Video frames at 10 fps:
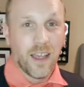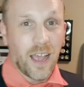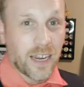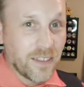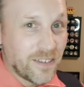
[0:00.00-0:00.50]

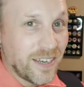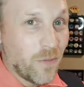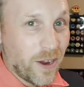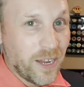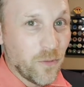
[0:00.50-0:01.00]
I can see
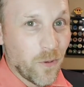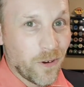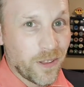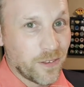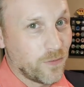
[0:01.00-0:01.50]
why he
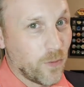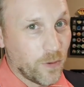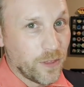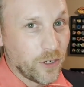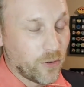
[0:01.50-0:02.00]
wore this for
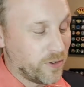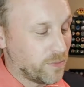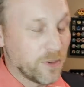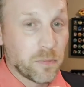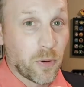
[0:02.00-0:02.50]
the
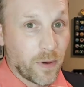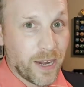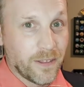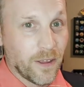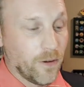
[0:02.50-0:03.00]
Christmas
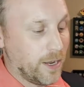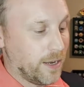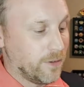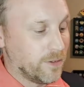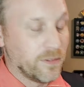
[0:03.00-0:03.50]
parade though.
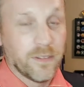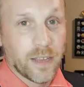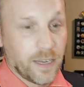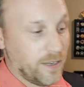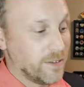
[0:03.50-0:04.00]
It
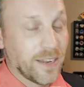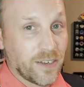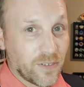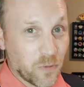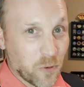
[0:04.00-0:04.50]
is
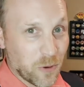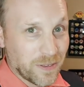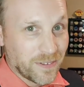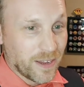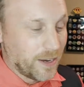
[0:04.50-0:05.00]
nice and warm
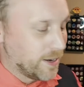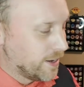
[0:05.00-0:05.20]
inside.